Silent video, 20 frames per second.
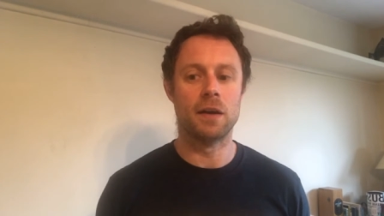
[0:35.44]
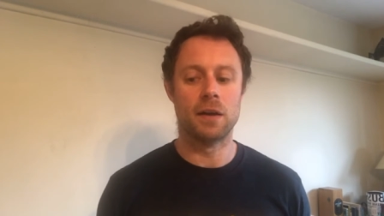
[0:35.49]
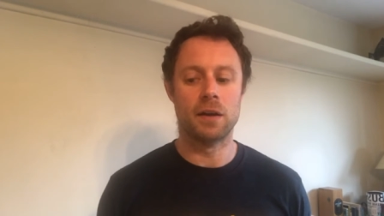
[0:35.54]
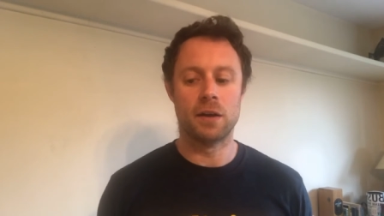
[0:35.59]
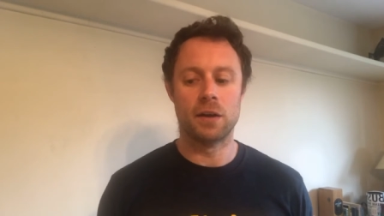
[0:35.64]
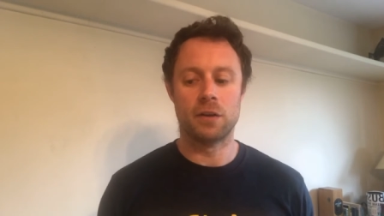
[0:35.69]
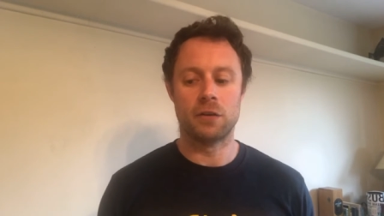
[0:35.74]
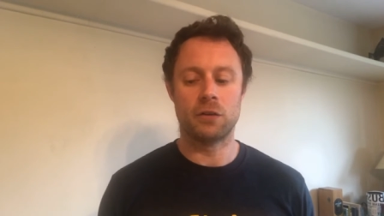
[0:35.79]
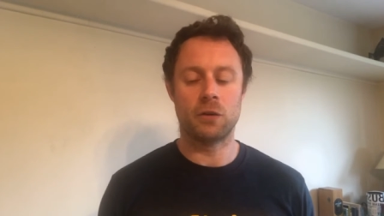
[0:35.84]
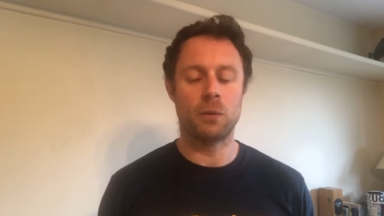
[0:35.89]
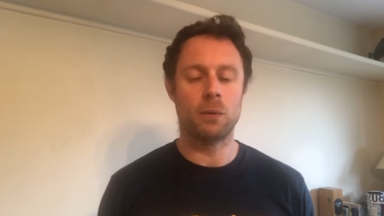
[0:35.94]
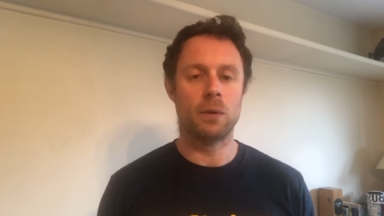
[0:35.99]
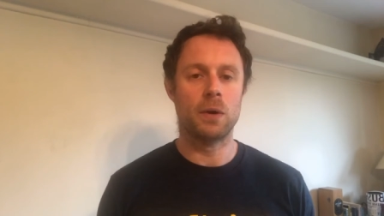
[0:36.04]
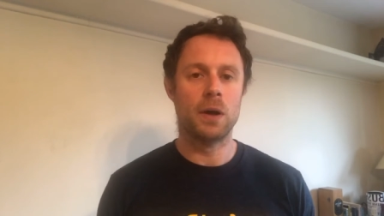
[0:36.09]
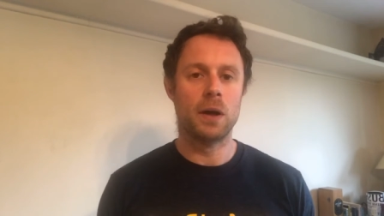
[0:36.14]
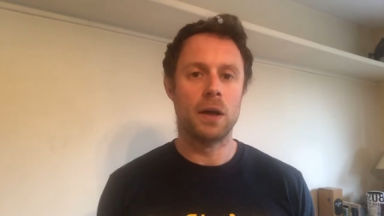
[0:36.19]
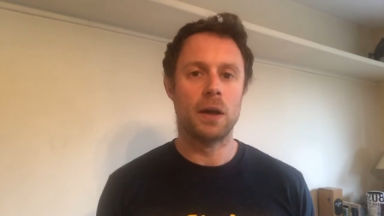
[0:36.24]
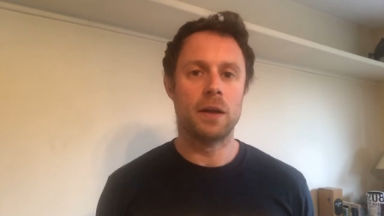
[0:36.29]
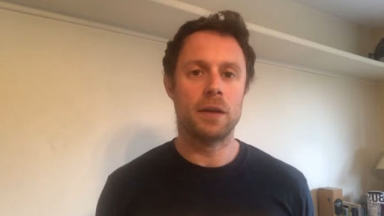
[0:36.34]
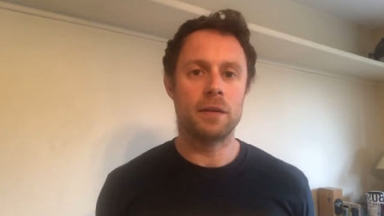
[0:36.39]
So
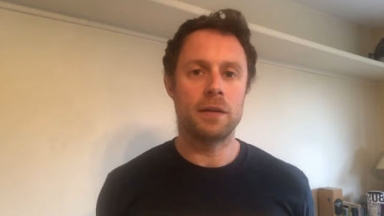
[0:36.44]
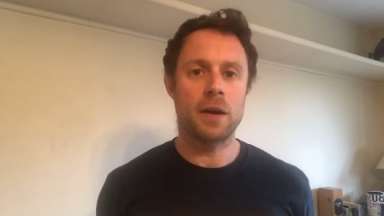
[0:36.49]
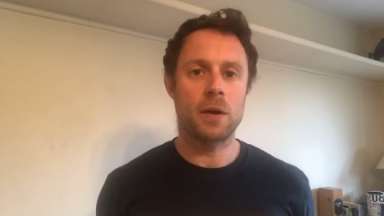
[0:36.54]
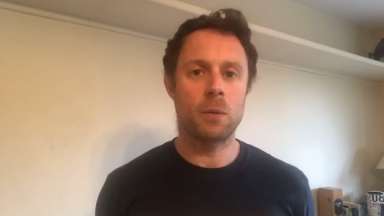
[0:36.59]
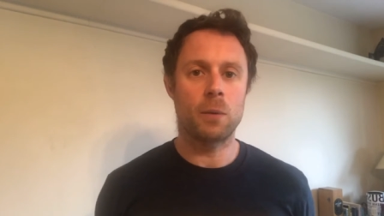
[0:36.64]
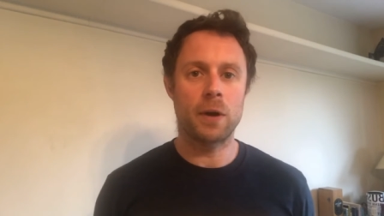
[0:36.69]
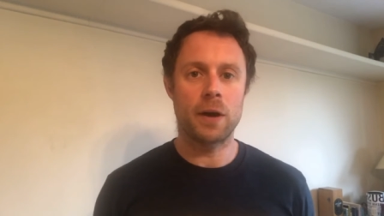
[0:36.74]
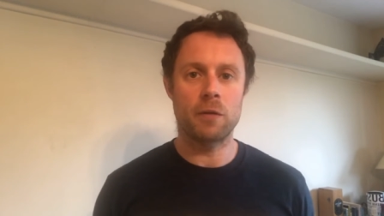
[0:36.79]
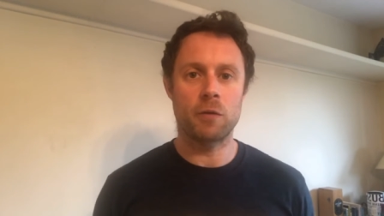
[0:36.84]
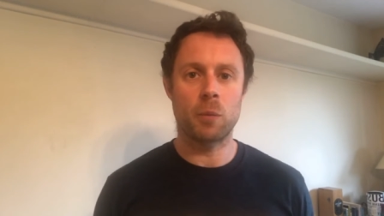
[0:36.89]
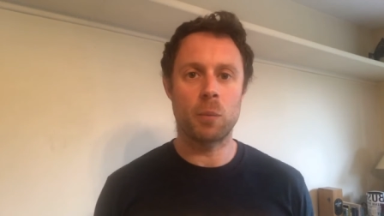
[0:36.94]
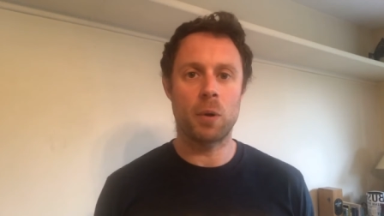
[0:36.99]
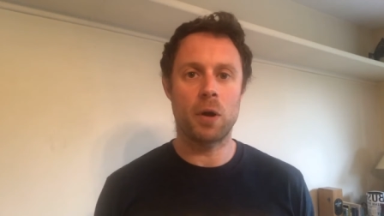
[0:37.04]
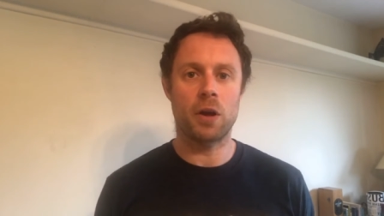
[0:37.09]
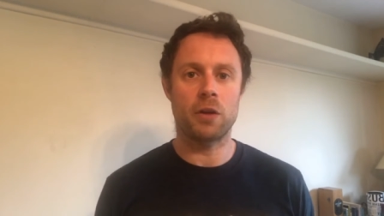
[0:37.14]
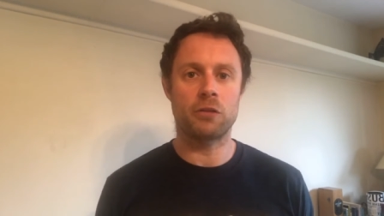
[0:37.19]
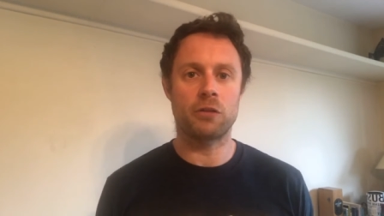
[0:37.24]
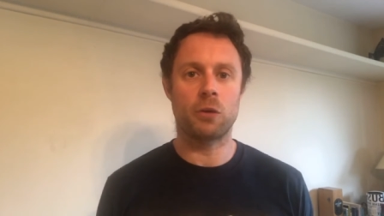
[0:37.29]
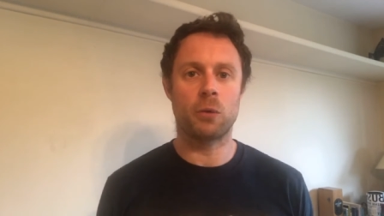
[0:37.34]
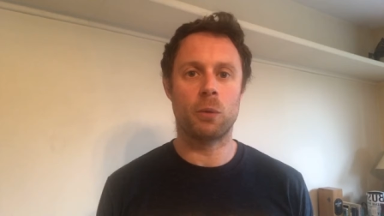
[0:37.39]
take whatever
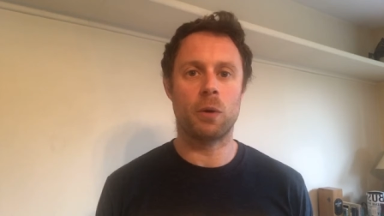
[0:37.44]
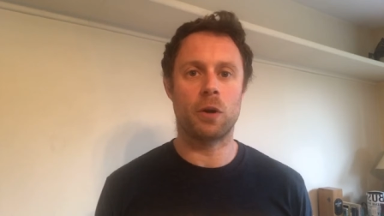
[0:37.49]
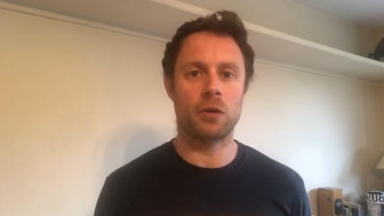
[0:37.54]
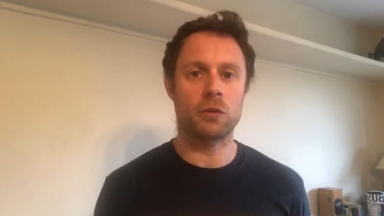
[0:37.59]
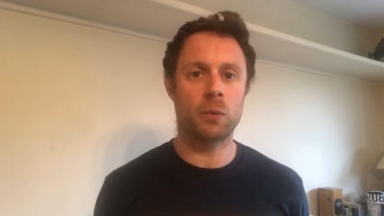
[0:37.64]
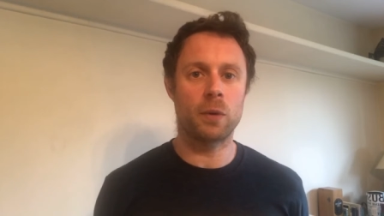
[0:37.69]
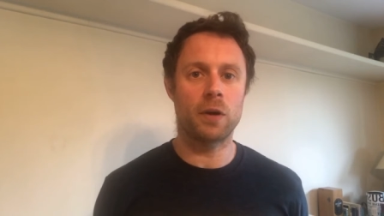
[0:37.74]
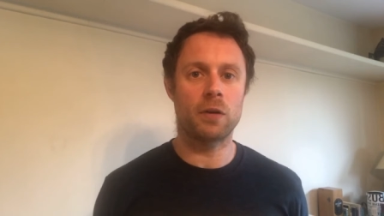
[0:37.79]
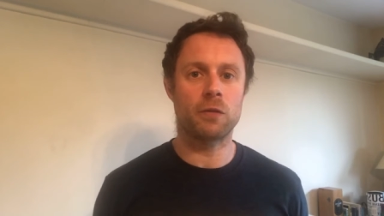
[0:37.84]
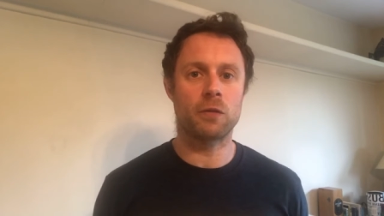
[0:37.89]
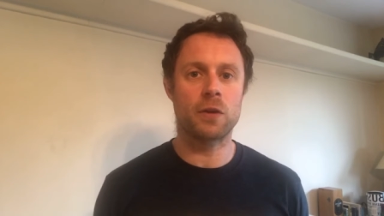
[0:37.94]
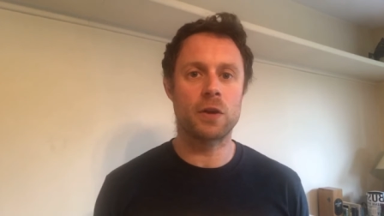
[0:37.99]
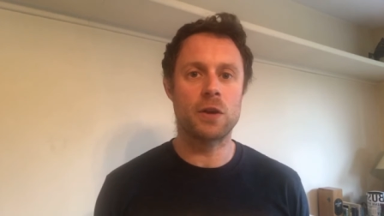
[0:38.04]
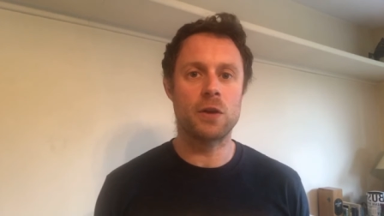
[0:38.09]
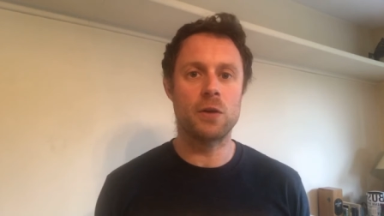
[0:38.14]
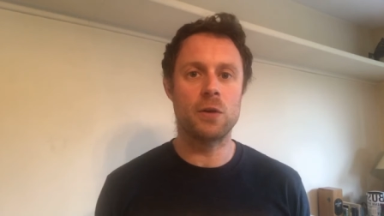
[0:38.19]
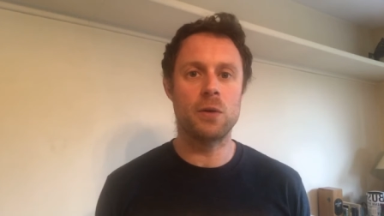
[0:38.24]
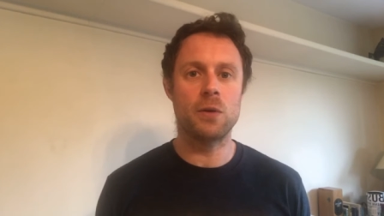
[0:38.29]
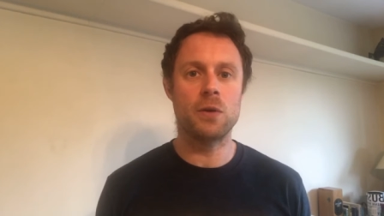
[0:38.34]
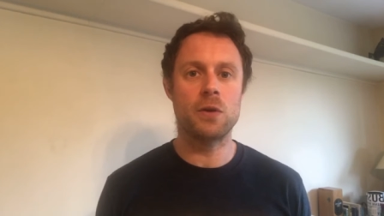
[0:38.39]
posture works well for
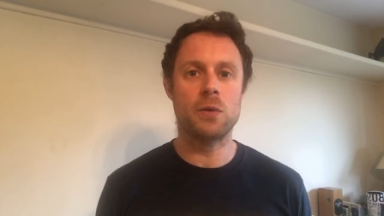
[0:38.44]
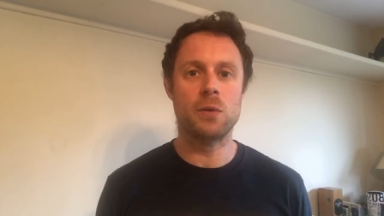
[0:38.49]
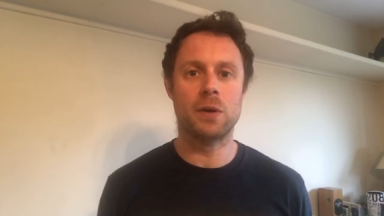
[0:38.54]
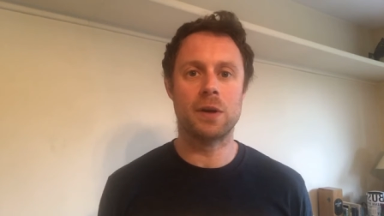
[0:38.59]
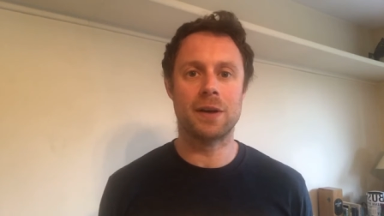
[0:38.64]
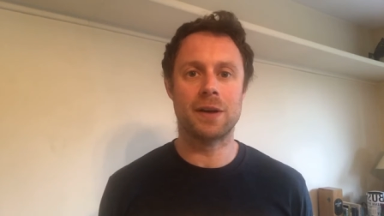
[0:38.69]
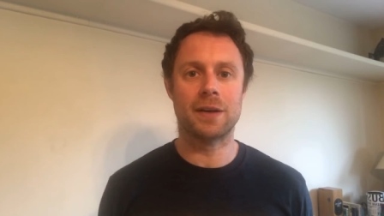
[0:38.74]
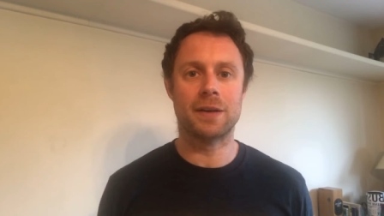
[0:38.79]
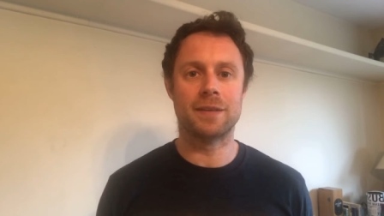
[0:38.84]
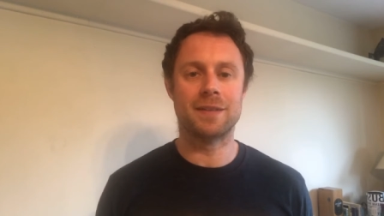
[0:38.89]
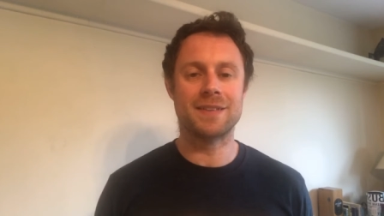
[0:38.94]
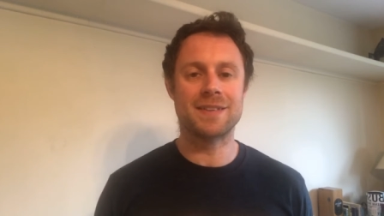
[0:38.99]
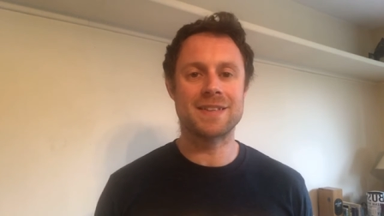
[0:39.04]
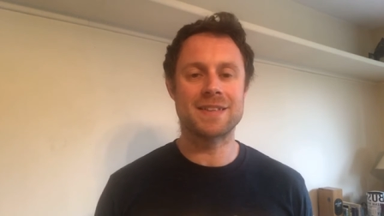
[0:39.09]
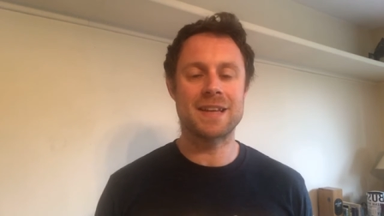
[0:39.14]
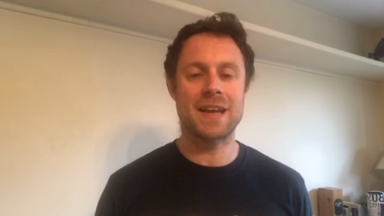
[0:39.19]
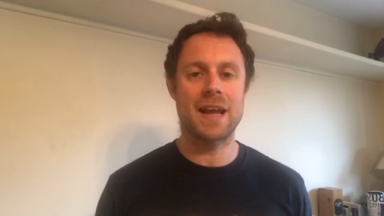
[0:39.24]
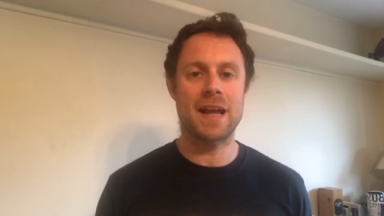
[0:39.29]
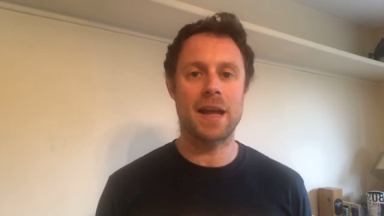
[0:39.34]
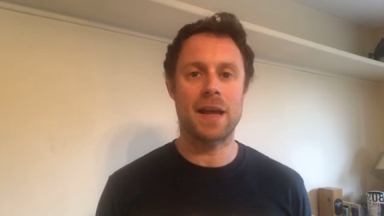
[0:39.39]
you. You can
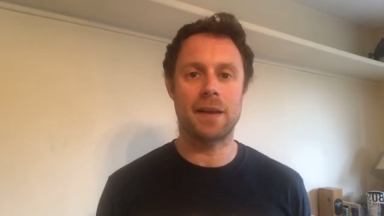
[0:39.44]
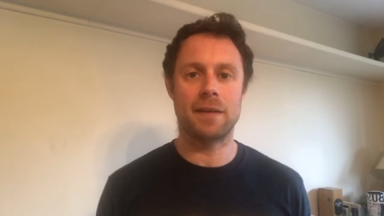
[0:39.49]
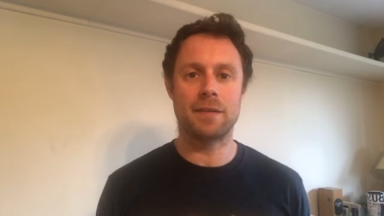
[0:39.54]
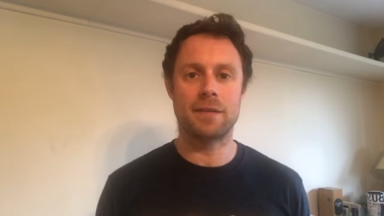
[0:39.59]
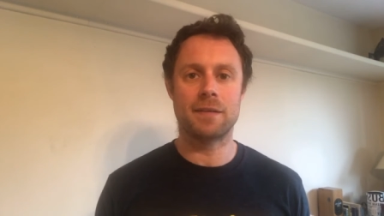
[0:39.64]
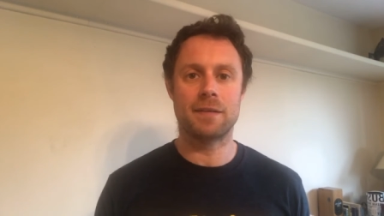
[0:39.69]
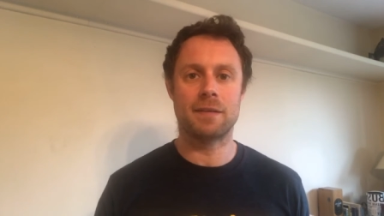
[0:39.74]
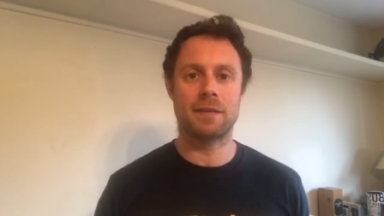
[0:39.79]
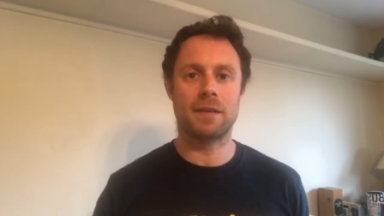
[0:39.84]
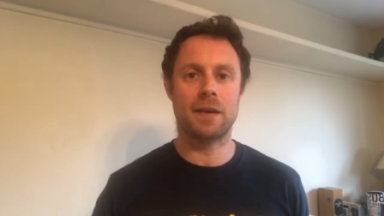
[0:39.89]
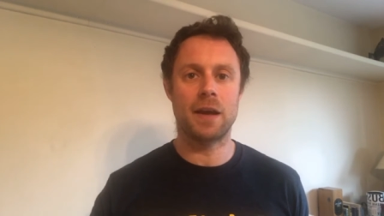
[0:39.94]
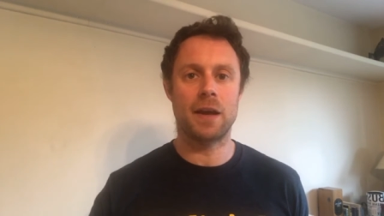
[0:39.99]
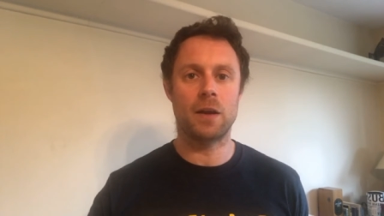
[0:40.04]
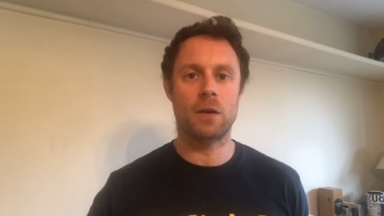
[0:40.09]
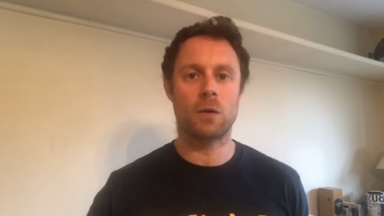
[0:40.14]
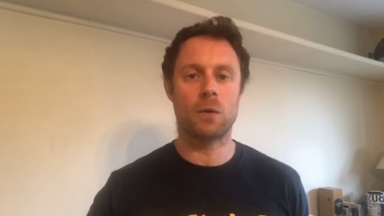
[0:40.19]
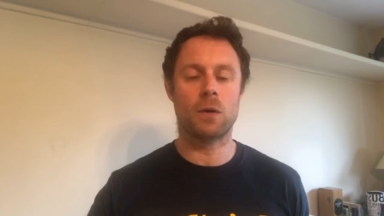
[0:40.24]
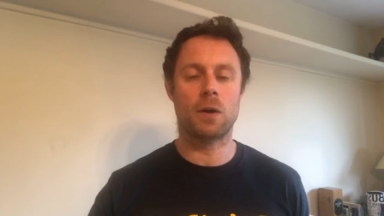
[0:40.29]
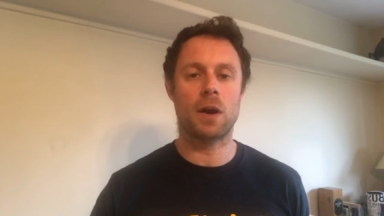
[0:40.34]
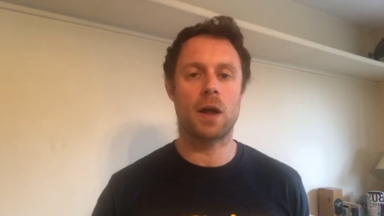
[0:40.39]
stand, sit,
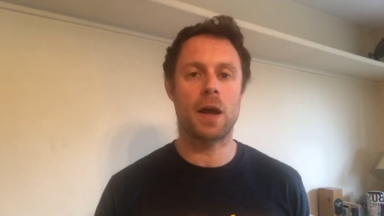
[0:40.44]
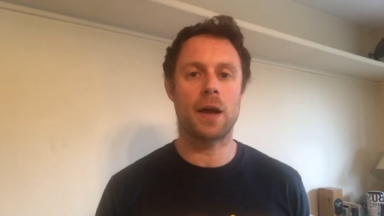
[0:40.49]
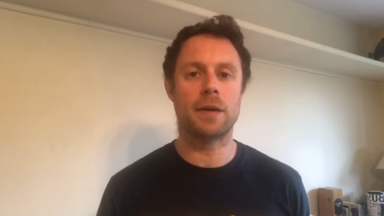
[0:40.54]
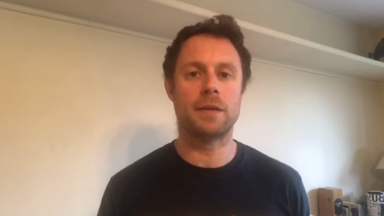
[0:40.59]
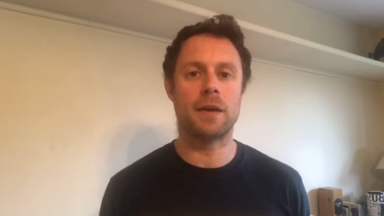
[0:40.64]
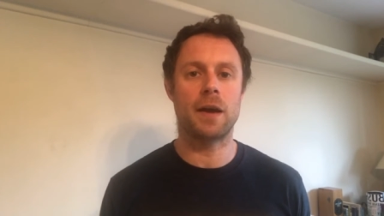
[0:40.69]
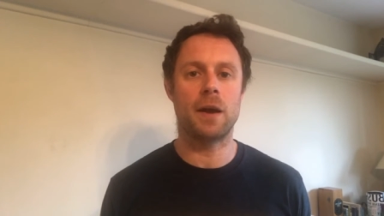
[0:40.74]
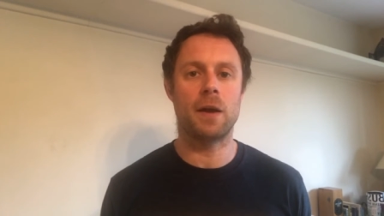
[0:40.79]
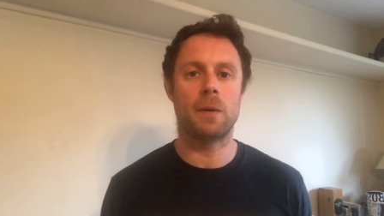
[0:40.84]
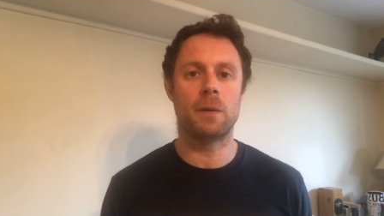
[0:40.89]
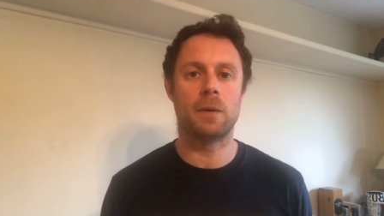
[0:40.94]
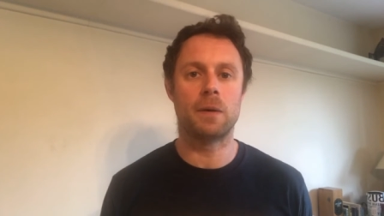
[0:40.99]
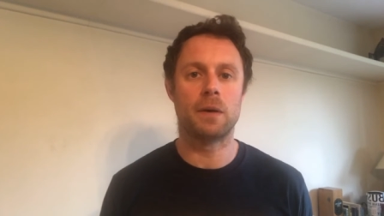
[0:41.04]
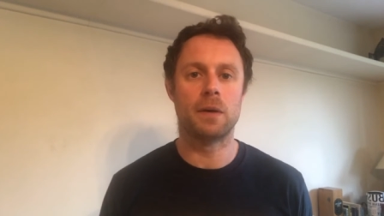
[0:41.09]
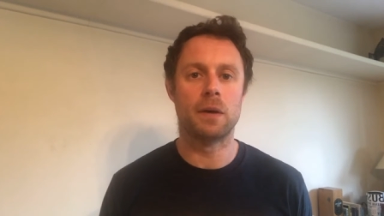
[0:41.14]
or lie down.